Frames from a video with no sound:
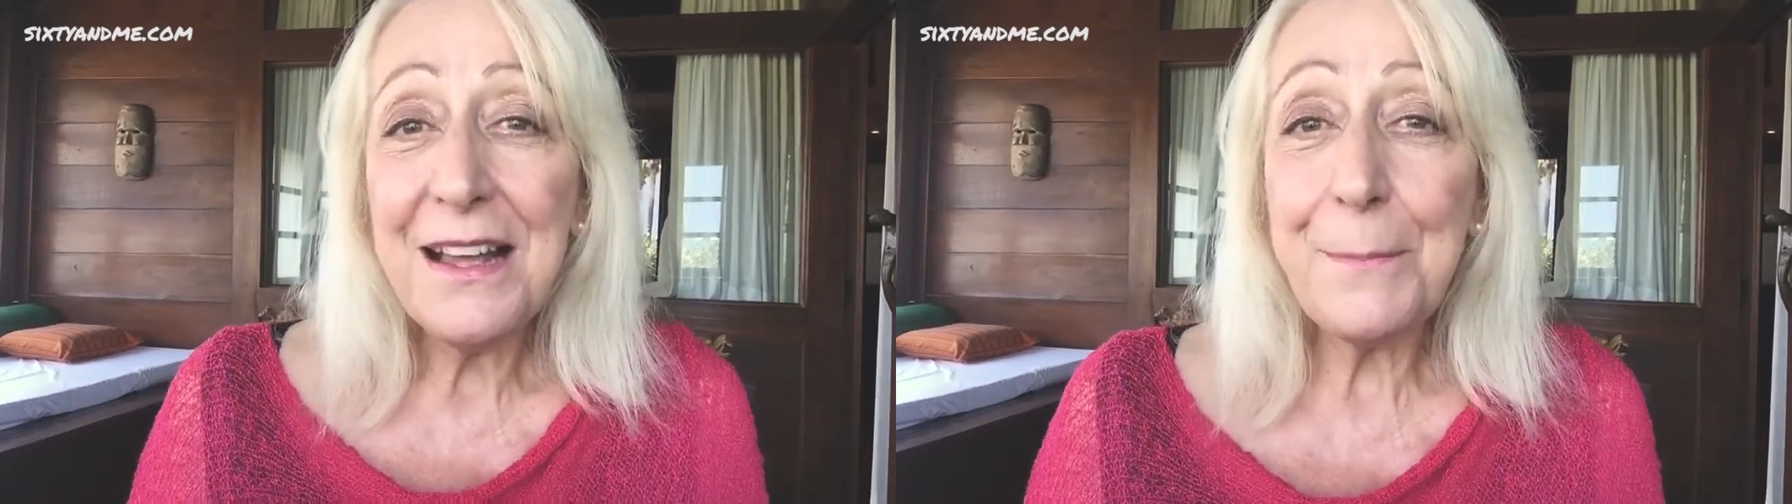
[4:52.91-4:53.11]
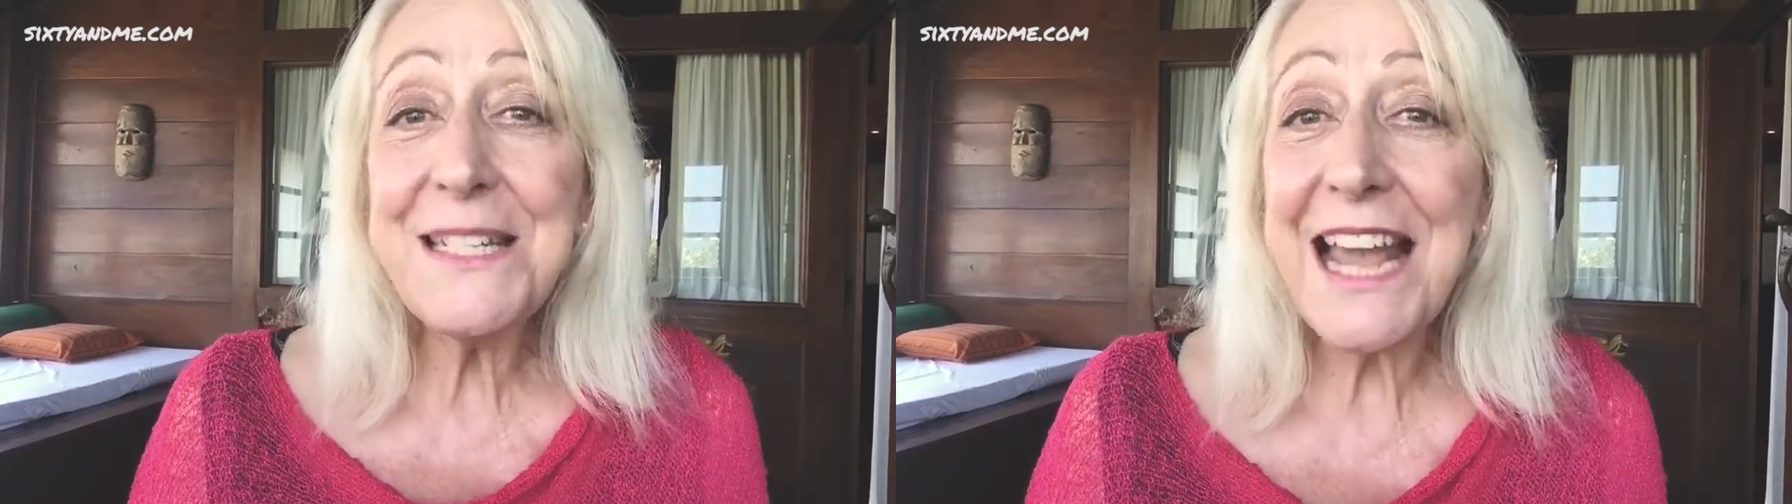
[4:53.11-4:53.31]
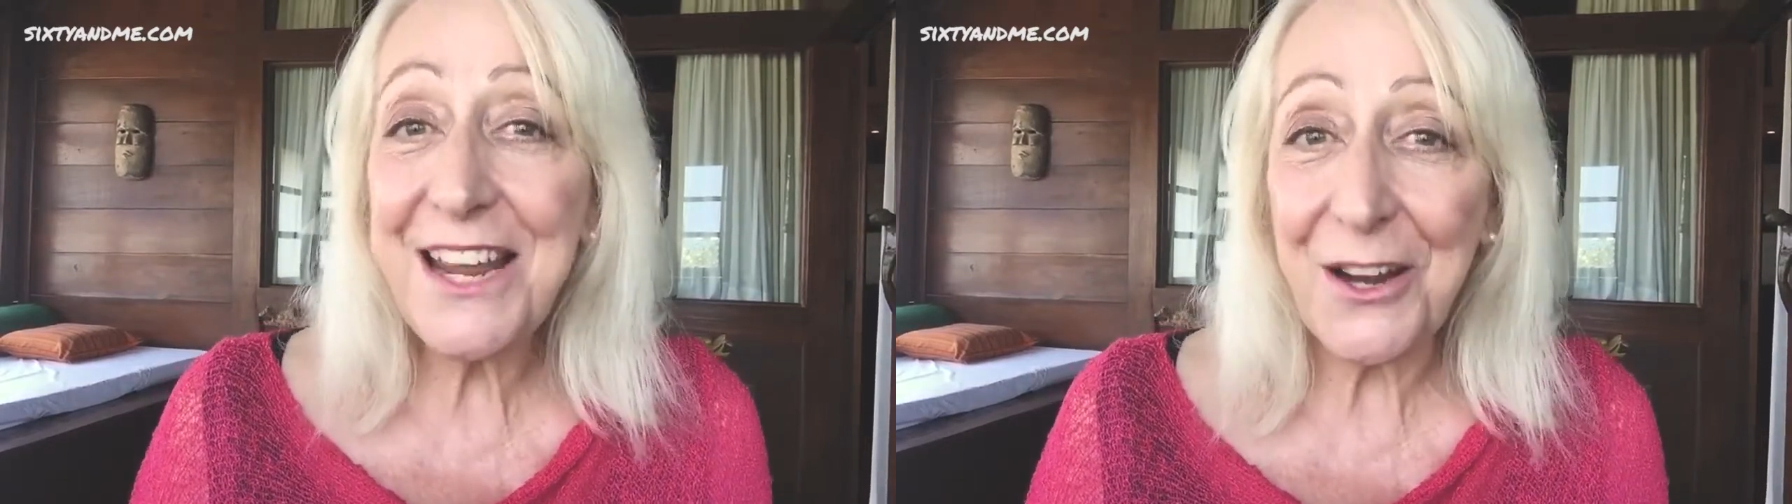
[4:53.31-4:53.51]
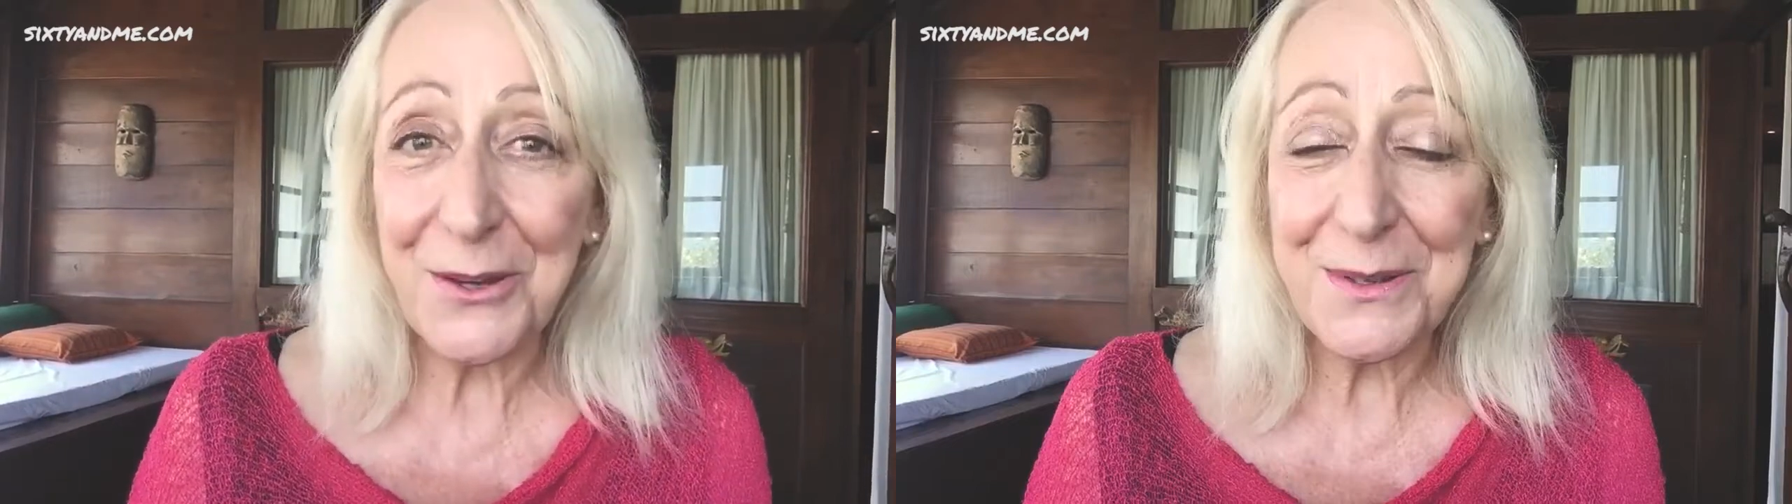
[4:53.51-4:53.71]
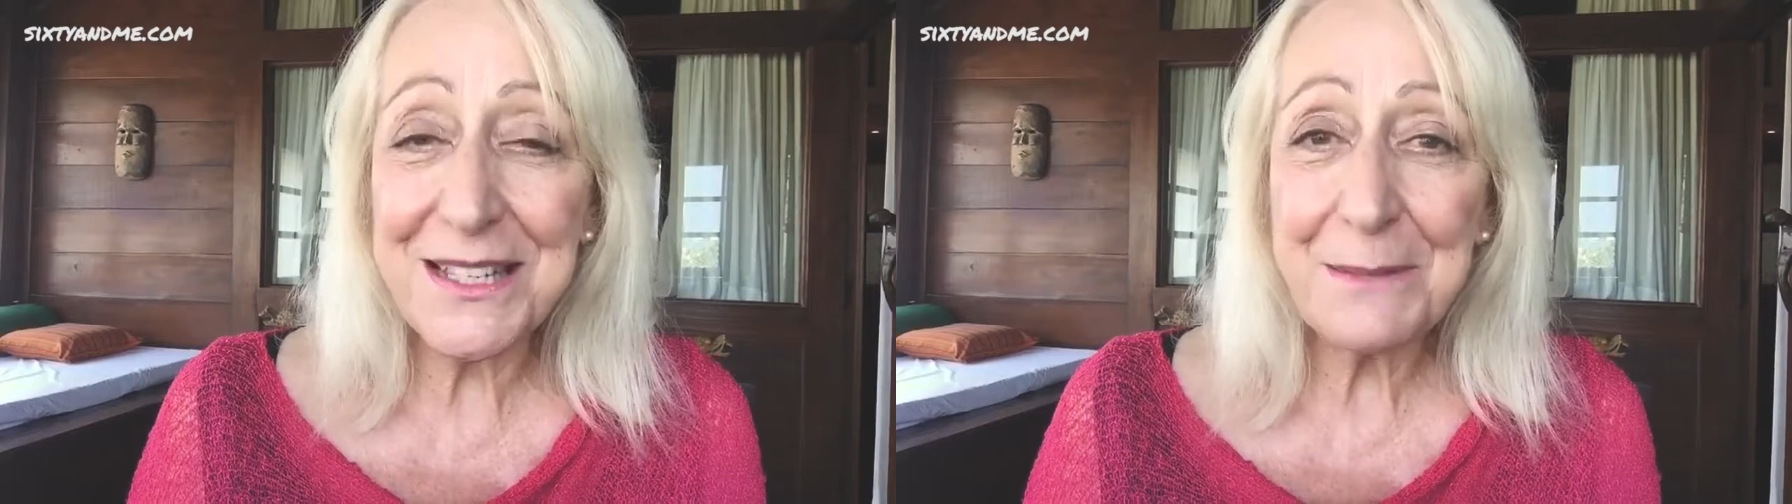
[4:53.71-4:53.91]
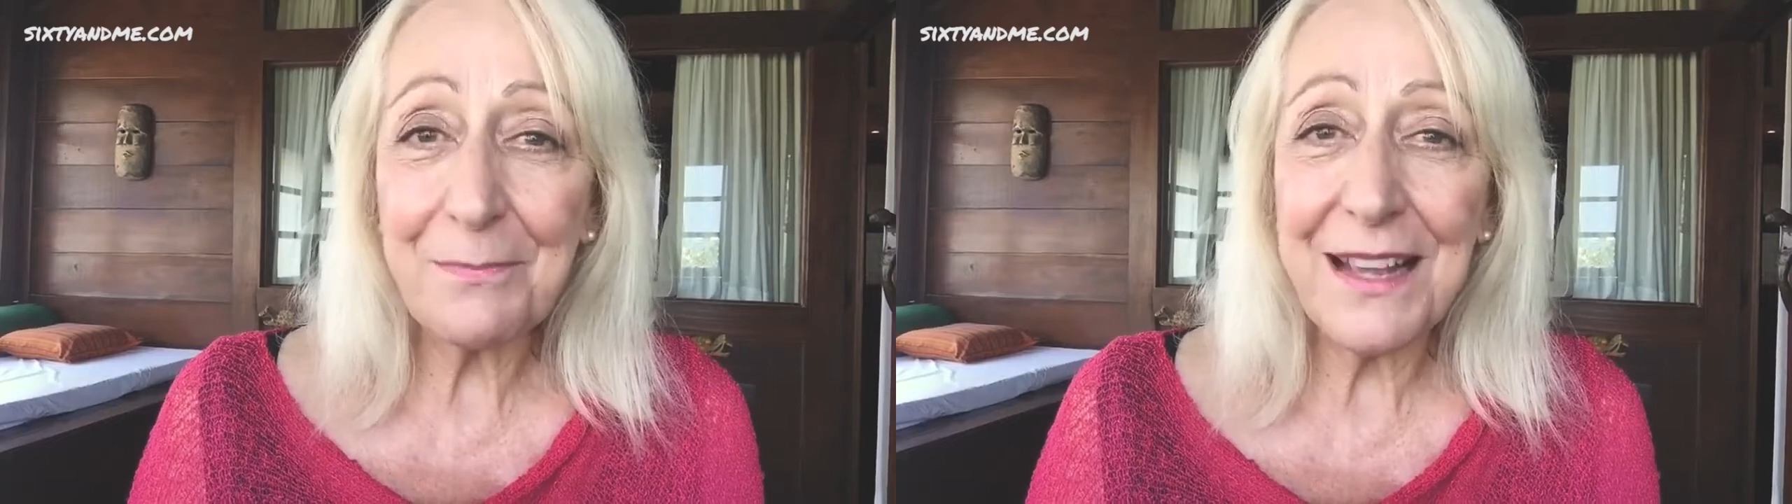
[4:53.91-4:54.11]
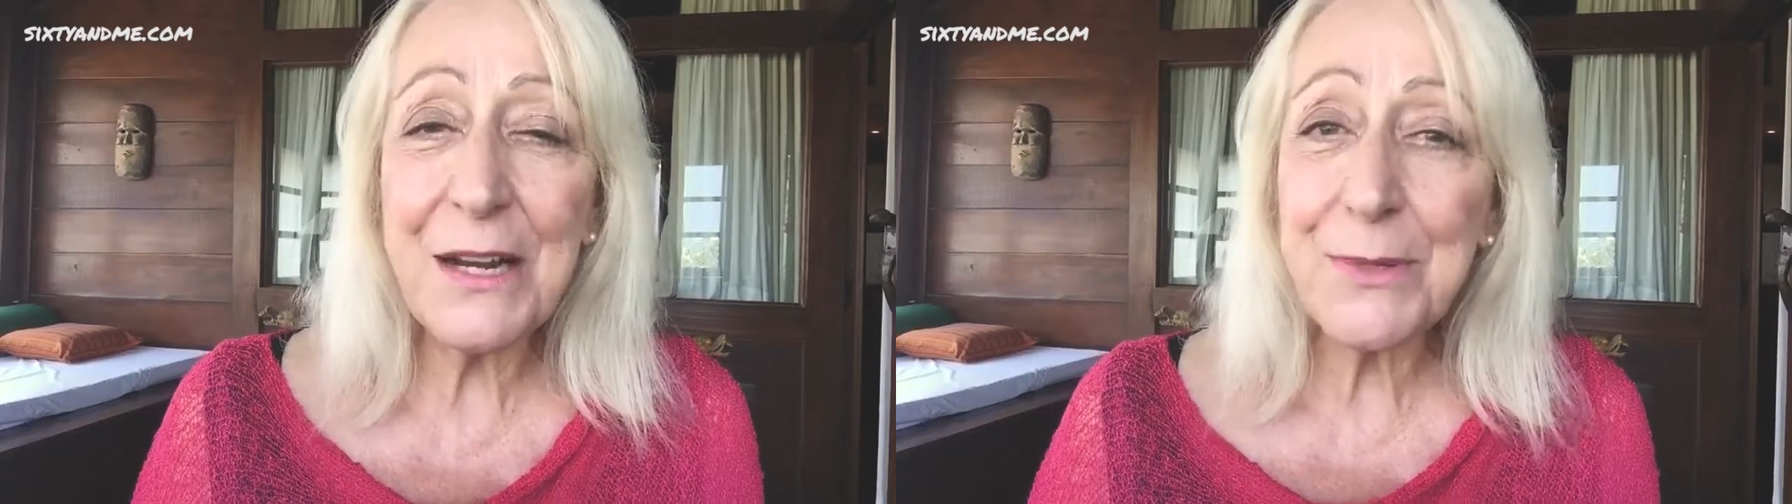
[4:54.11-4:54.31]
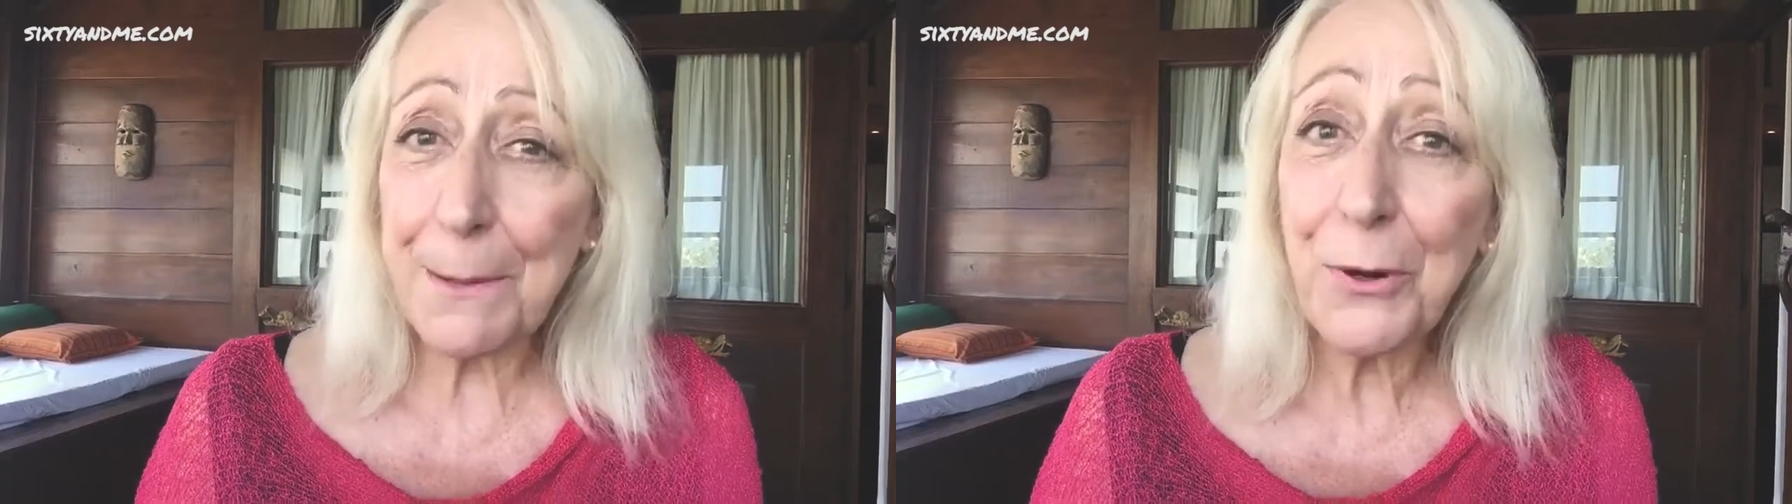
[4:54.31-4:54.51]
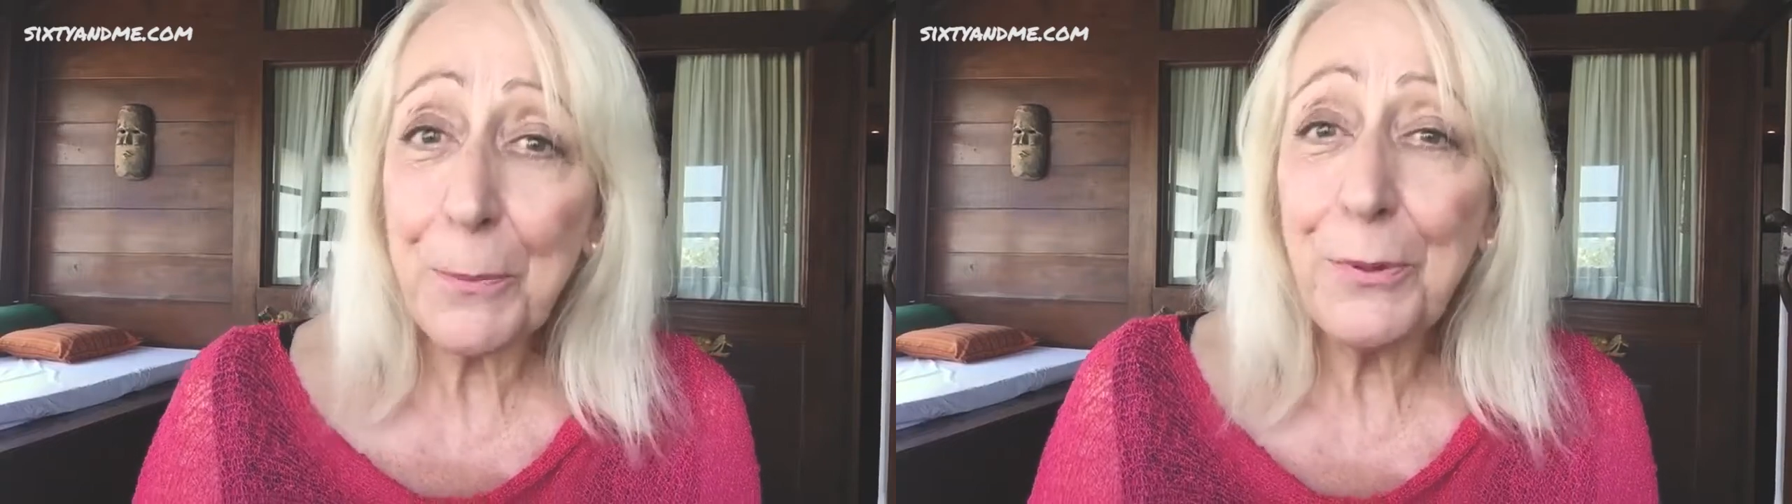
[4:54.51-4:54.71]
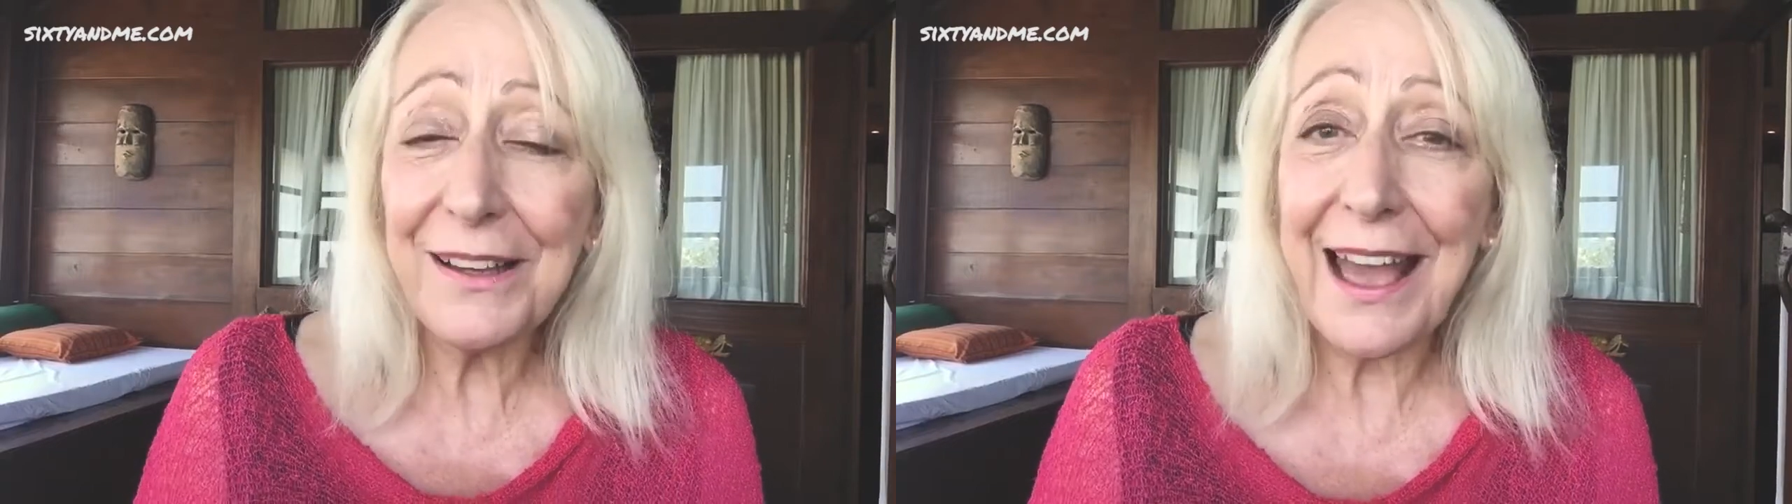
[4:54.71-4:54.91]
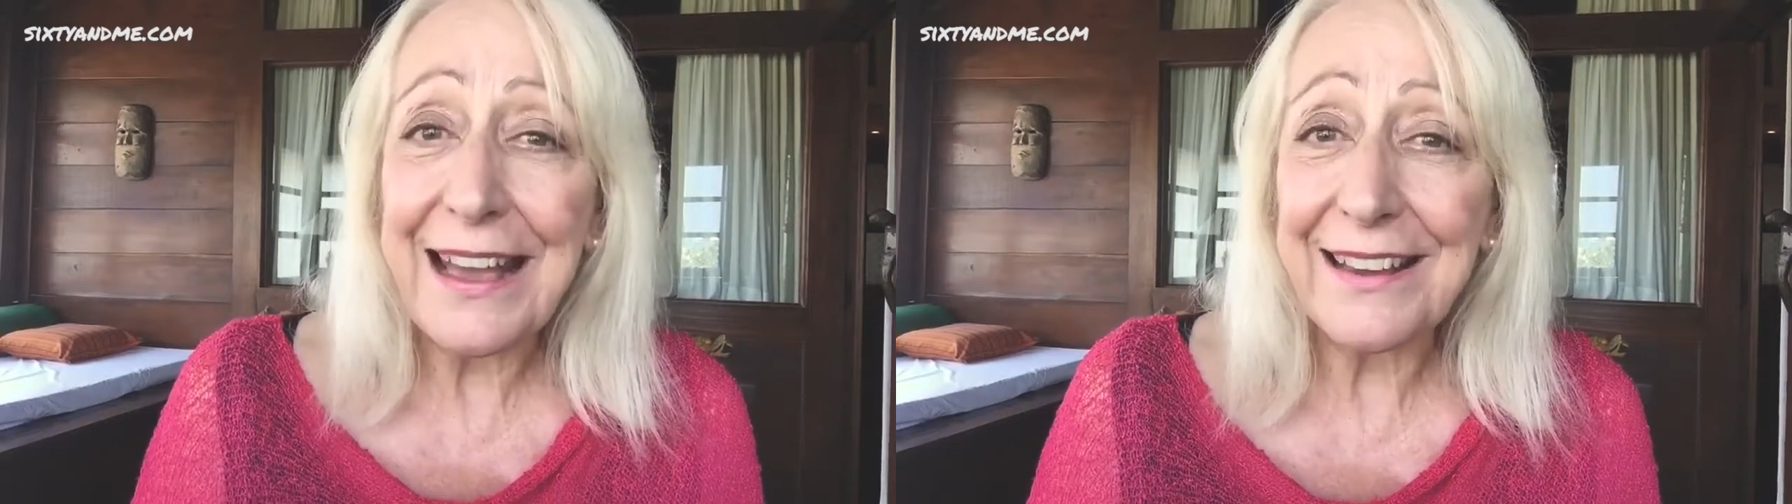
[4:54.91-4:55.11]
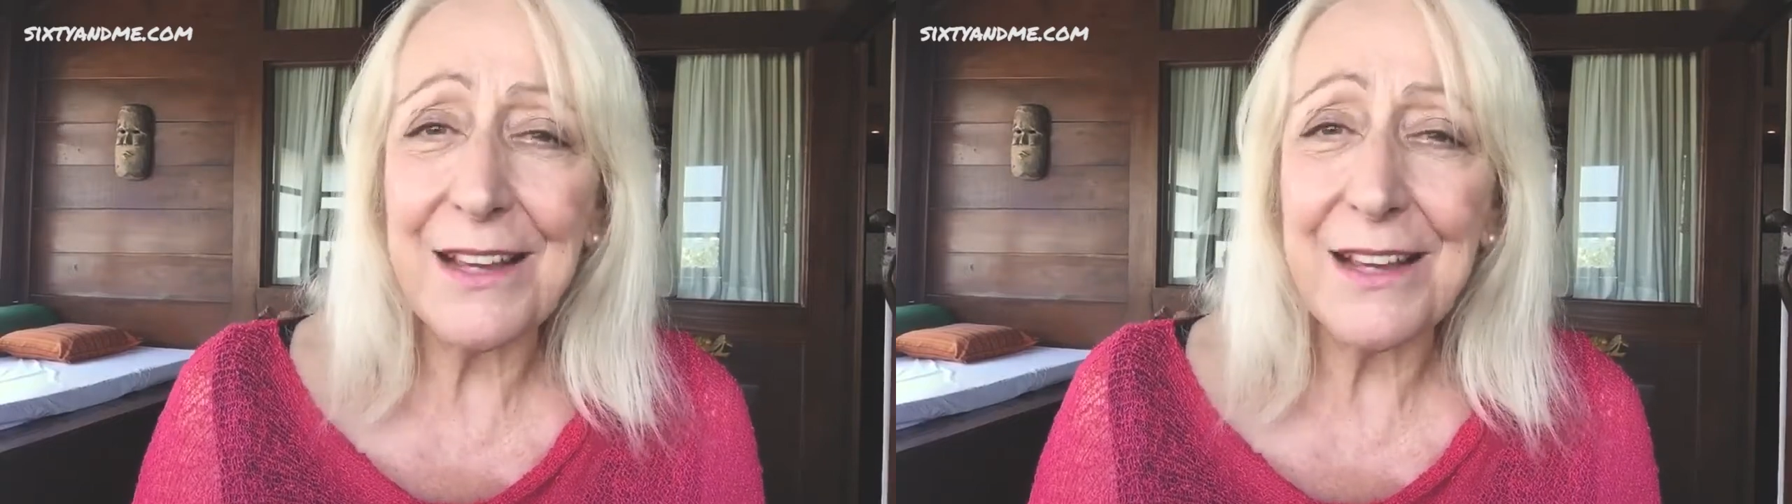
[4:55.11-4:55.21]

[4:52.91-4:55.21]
potatoes and it was a purple cake.